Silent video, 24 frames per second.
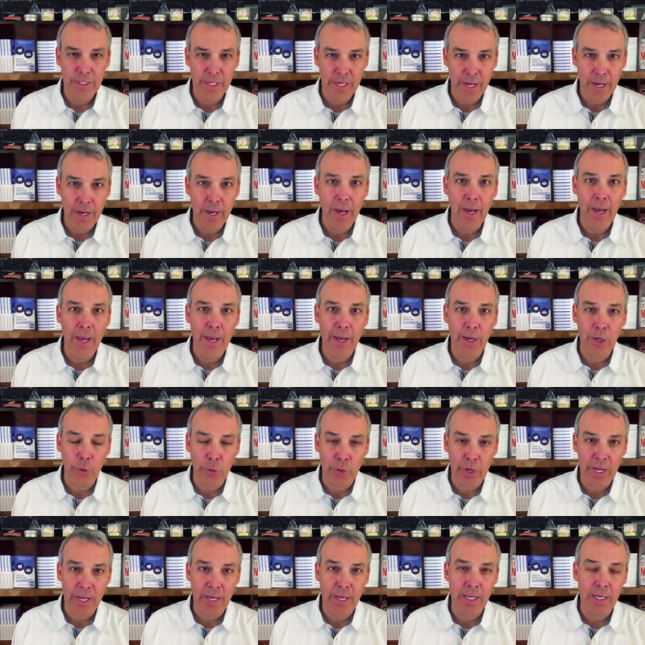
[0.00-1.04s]
yeah i
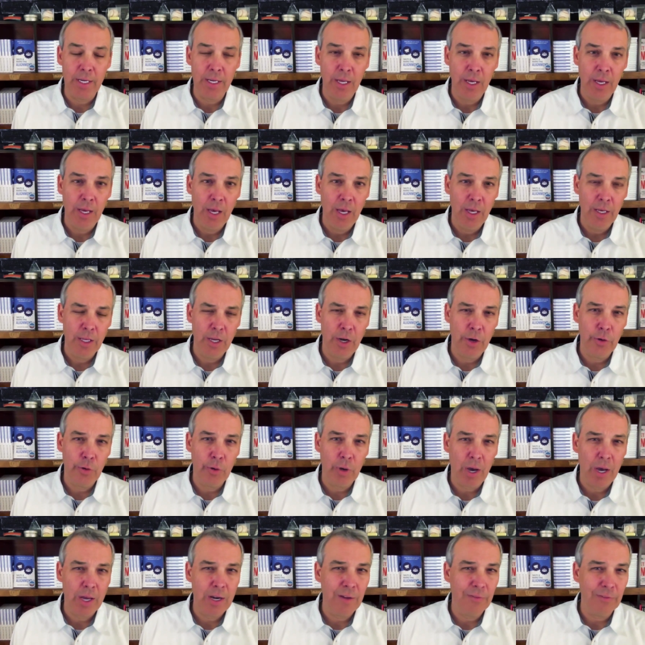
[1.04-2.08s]
agree and you know, you
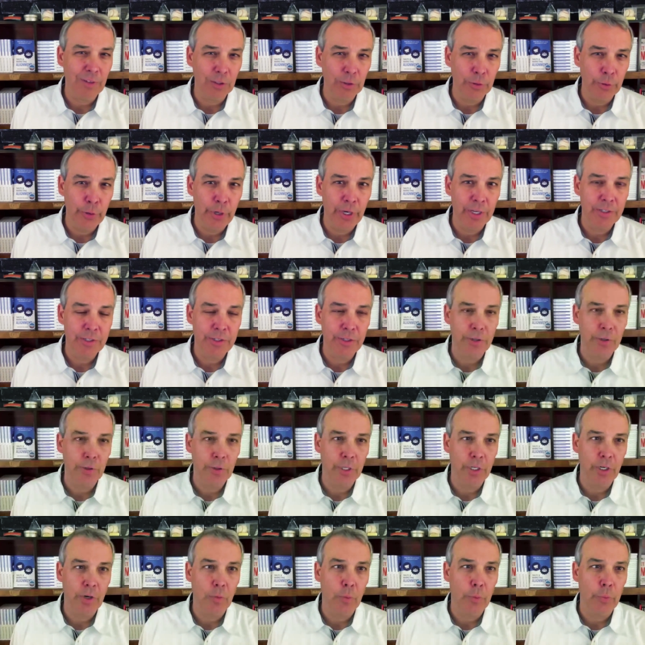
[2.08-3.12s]
kind of alluded to,
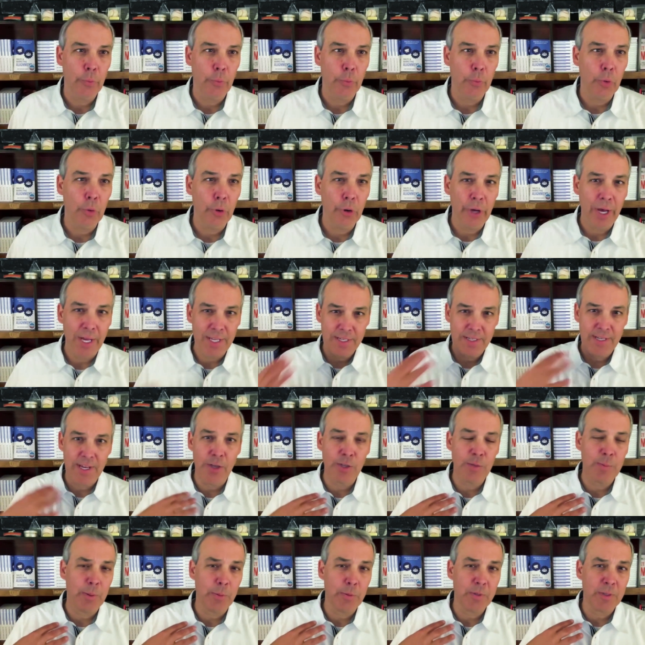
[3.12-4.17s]
you know, as
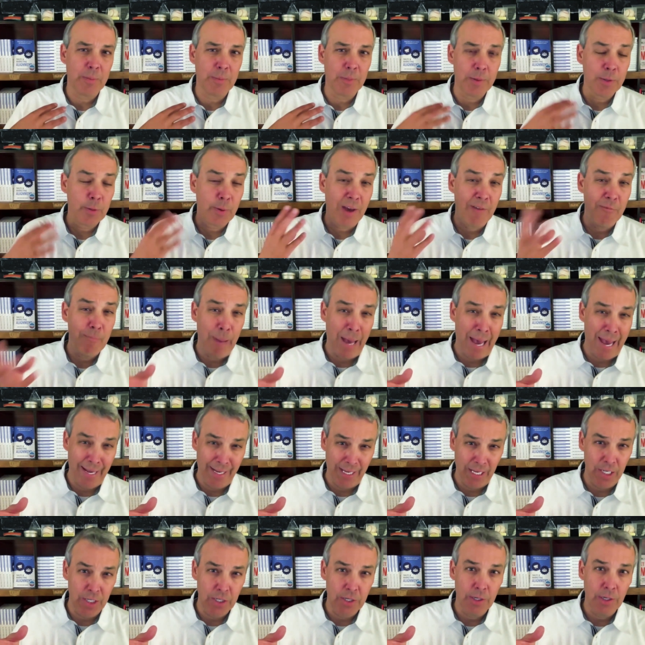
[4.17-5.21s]
salespeople, sometimes we have
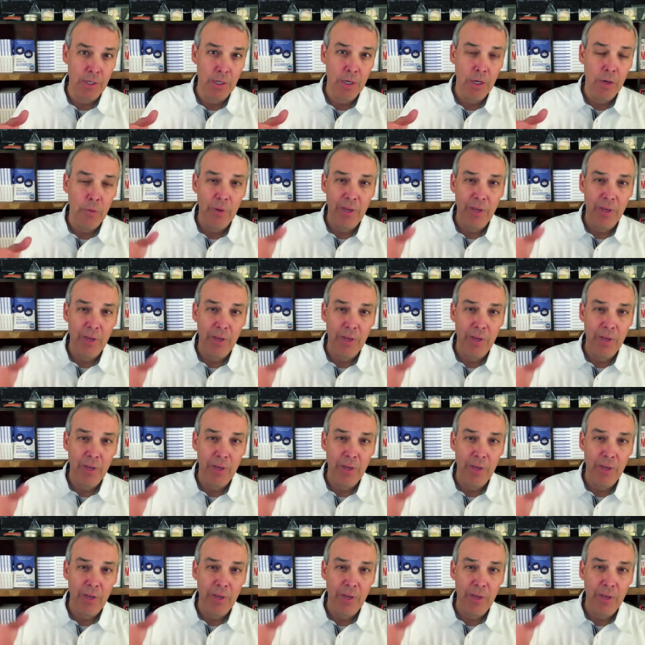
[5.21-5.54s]
baggage.